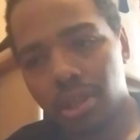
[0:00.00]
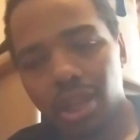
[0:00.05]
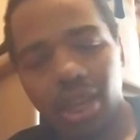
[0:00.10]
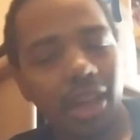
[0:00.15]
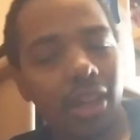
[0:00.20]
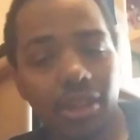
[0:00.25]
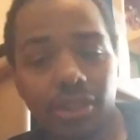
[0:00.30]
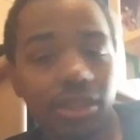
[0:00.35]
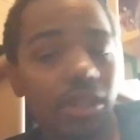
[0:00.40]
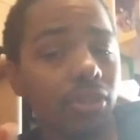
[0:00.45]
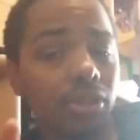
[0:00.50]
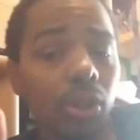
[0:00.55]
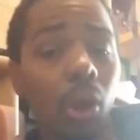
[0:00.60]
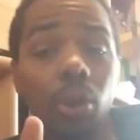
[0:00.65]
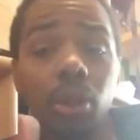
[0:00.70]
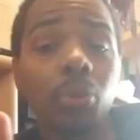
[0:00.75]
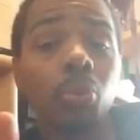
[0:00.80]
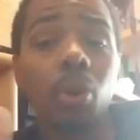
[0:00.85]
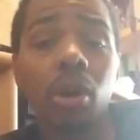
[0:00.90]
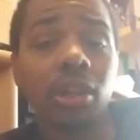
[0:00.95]
Because there's
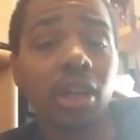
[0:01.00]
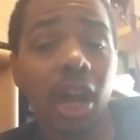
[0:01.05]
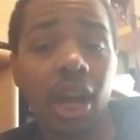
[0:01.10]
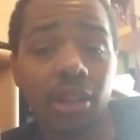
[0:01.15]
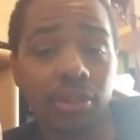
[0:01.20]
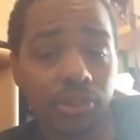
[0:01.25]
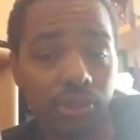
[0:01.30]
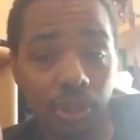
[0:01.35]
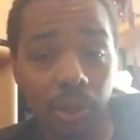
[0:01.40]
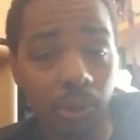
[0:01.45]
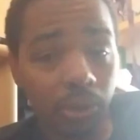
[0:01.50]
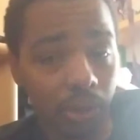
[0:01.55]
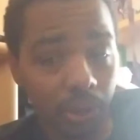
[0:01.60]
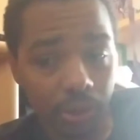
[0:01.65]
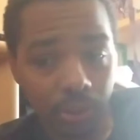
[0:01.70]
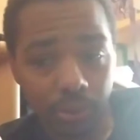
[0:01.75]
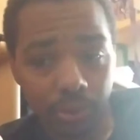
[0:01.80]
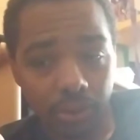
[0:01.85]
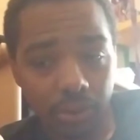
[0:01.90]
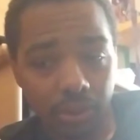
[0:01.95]
only one Han
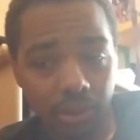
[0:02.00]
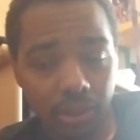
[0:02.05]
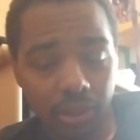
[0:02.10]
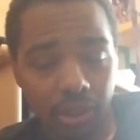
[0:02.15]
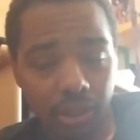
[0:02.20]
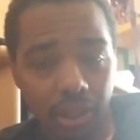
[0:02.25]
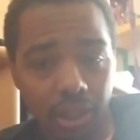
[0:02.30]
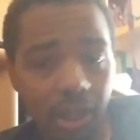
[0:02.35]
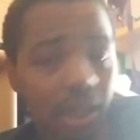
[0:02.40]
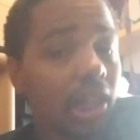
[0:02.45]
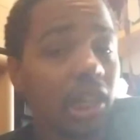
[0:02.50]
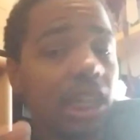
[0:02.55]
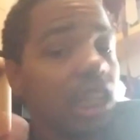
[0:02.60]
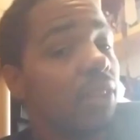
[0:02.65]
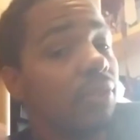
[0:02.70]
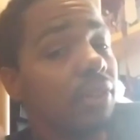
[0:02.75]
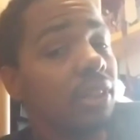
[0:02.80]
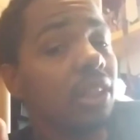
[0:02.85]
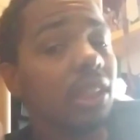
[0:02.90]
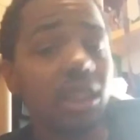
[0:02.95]
Solo.
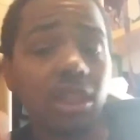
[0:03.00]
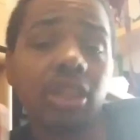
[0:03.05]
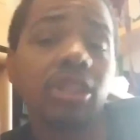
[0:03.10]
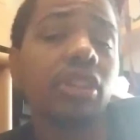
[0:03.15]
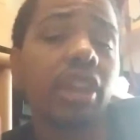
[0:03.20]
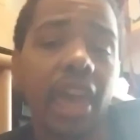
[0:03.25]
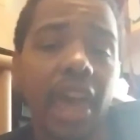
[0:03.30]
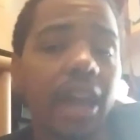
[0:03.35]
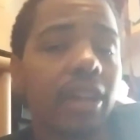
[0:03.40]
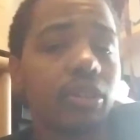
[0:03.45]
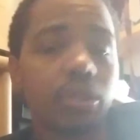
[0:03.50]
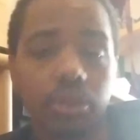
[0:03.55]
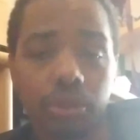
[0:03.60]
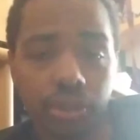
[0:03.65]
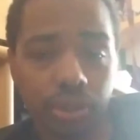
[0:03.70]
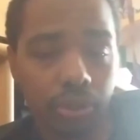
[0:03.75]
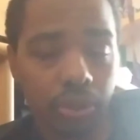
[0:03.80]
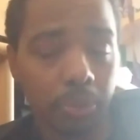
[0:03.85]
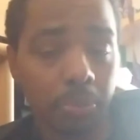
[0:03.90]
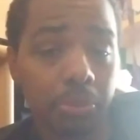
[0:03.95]
Even in actors'
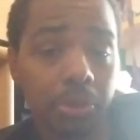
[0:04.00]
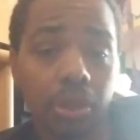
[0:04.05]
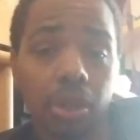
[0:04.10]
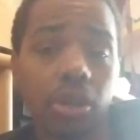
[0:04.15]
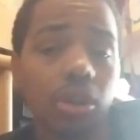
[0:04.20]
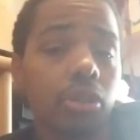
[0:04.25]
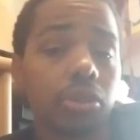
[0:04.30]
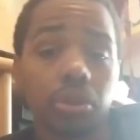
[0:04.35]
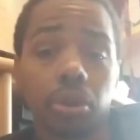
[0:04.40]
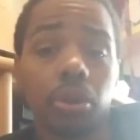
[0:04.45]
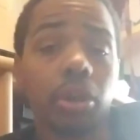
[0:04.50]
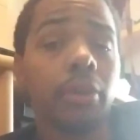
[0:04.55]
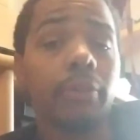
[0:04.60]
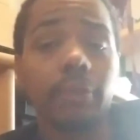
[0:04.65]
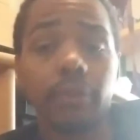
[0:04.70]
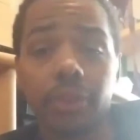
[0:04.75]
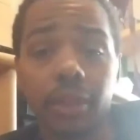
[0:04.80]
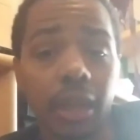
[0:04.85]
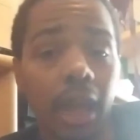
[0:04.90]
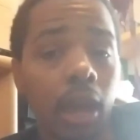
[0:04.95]
terms. Sorry for
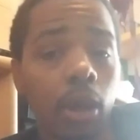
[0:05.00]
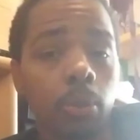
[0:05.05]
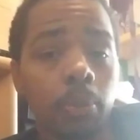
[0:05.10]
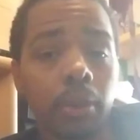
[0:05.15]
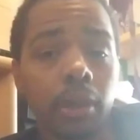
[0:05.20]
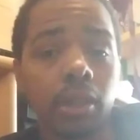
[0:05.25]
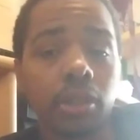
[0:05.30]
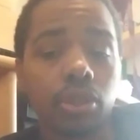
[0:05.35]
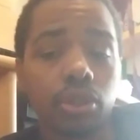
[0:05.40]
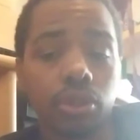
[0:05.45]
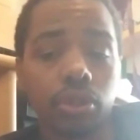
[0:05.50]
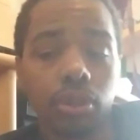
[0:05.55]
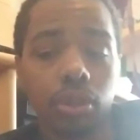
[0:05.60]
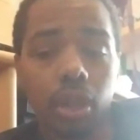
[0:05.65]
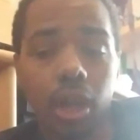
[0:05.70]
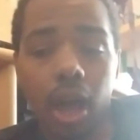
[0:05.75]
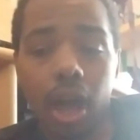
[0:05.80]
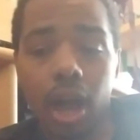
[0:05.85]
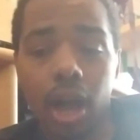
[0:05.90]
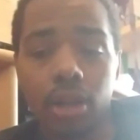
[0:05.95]
the guy who played
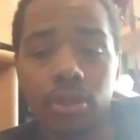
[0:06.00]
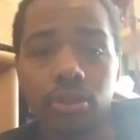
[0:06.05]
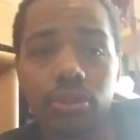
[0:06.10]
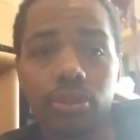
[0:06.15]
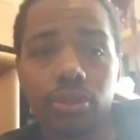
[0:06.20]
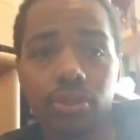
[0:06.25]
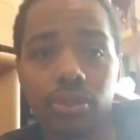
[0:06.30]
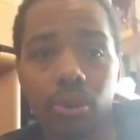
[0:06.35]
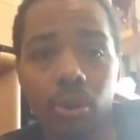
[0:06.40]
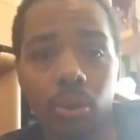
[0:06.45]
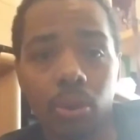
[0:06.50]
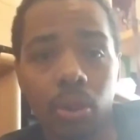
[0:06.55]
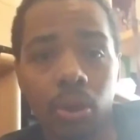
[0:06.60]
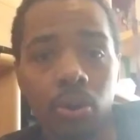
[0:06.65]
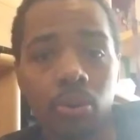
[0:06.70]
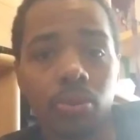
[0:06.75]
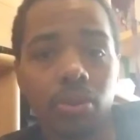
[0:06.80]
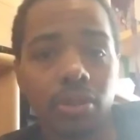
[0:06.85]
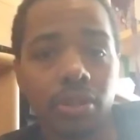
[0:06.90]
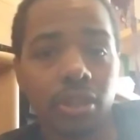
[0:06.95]
Han
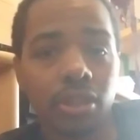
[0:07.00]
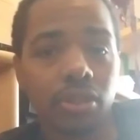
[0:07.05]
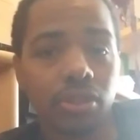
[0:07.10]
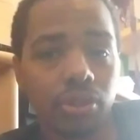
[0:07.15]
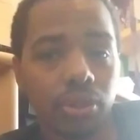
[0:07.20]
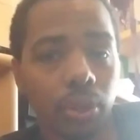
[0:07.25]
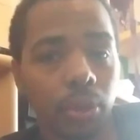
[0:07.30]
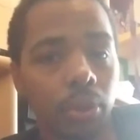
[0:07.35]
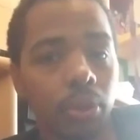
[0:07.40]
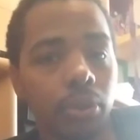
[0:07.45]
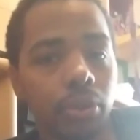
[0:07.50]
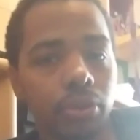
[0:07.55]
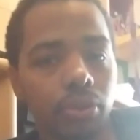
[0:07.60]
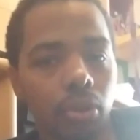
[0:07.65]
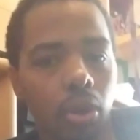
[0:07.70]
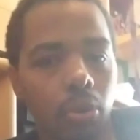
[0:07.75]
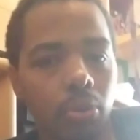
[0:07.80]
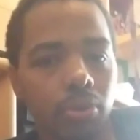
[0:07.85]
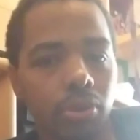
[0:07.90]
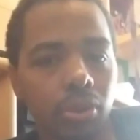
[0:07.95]
Solo in the Solo, a
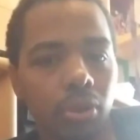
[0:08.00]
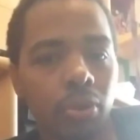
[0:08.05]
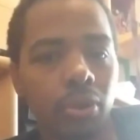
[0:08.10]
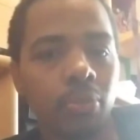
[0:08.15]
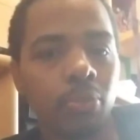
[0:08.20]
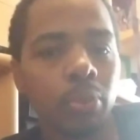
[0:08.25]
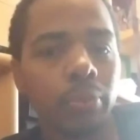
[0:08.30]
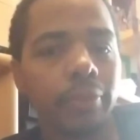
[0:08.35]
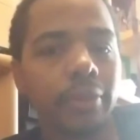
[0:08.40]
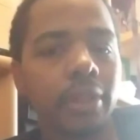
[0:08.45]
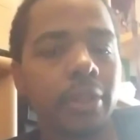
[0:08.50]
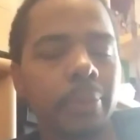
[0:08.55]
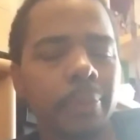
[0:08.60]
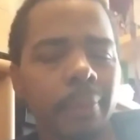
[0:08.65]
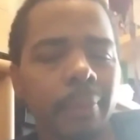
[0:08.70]
Star Wars story movie.